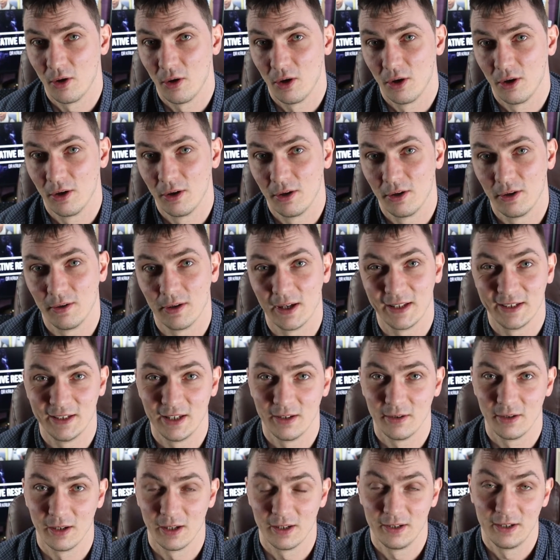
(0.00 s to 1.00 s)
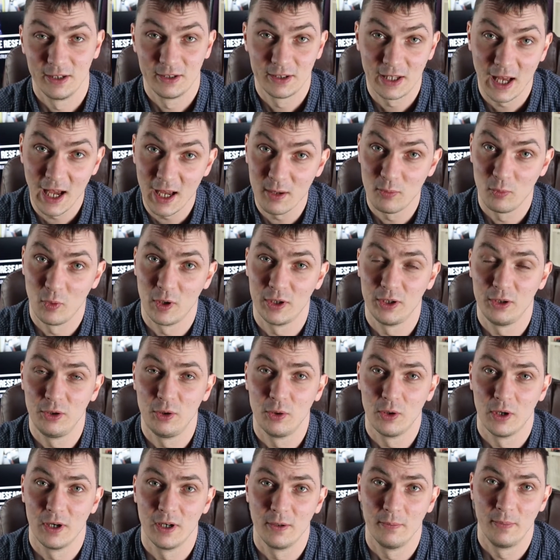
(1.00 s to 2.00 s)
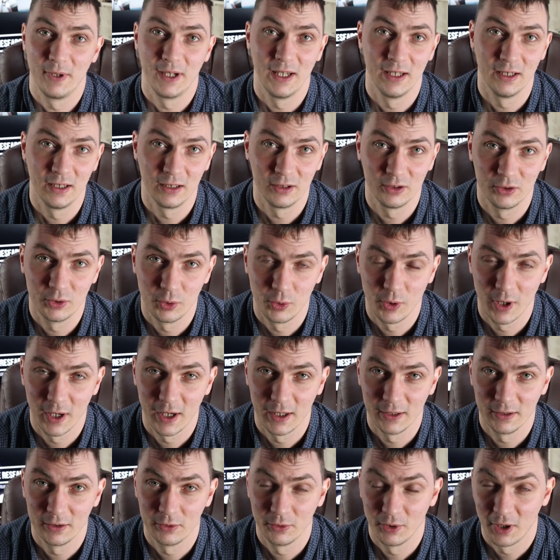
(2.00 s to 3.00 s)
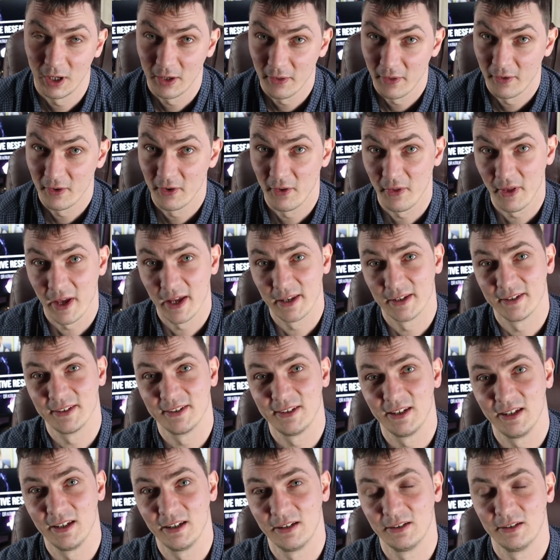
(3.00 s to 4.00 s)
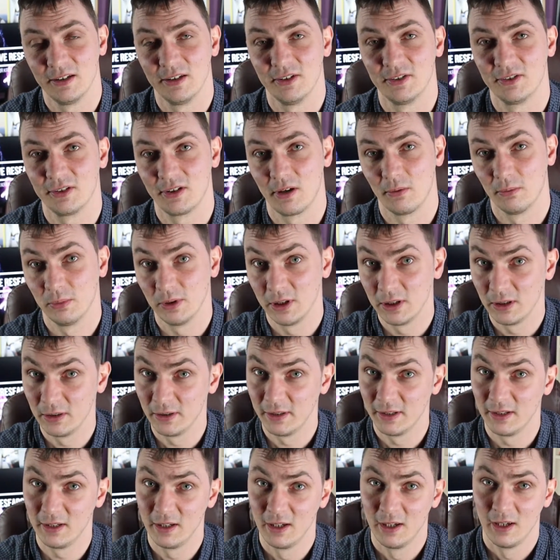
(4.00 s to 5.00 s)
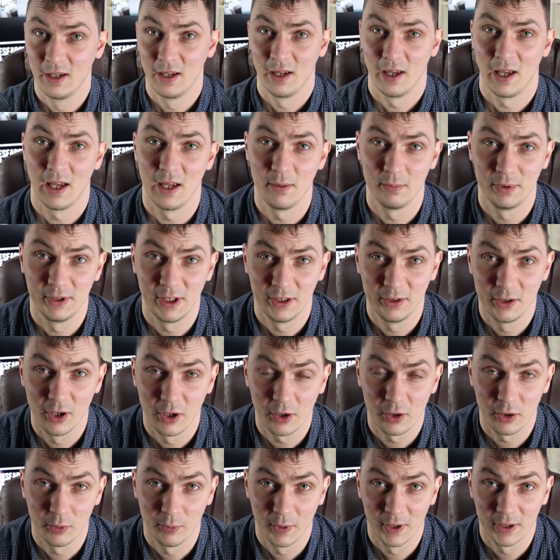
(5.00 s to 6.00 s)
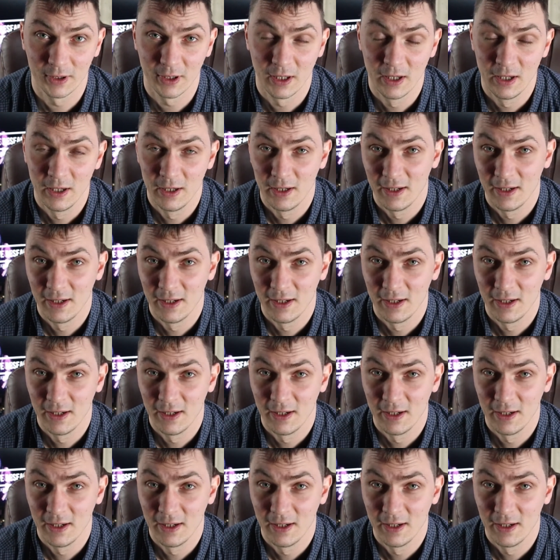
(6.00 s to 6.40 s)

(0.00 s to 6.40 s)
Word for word: uh, at the at the time when you are beginning to write rather than seeing this completely empty document.